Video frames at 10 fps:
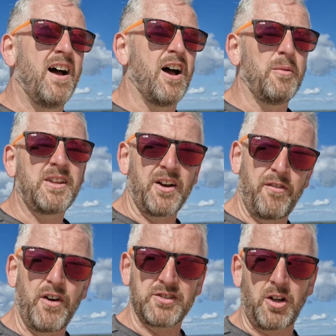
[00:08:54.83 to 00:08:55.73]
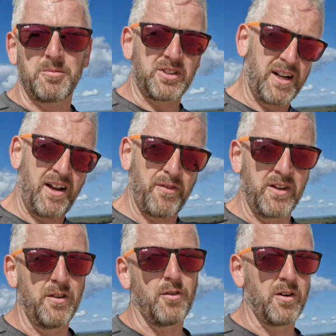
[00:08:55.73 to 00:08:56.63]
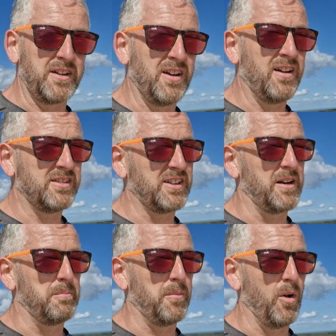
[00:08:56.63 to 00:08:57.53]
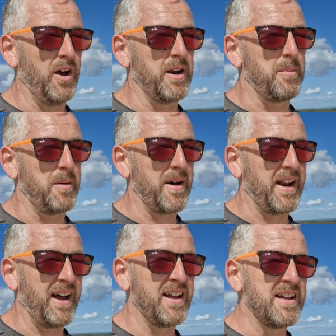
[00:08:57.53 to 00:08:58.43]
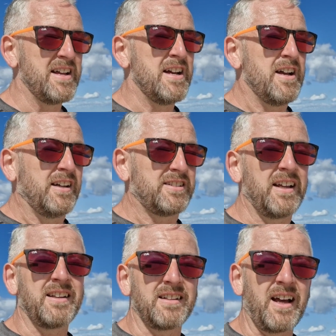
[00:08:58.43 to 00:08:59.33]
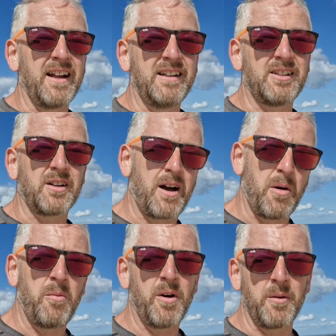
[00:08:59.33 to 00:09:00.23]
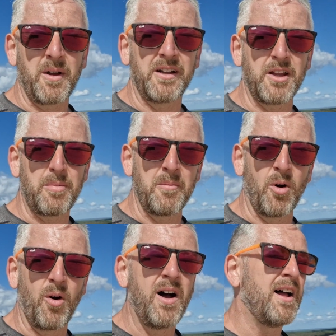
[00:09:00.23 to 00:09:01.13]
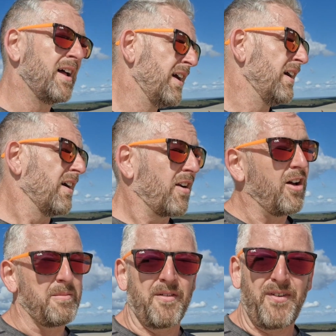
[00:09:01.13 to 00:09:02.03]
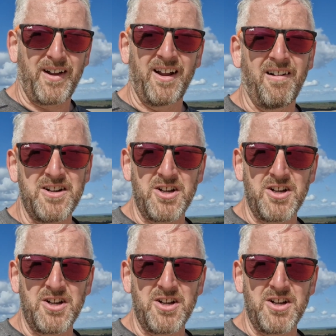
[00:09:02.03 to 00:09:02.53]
We've done our first hops today. I think you've already seen or heard a bit about that. It's the end of the day and he said, come on, why don't we go and do a bit more? Climb that fucking great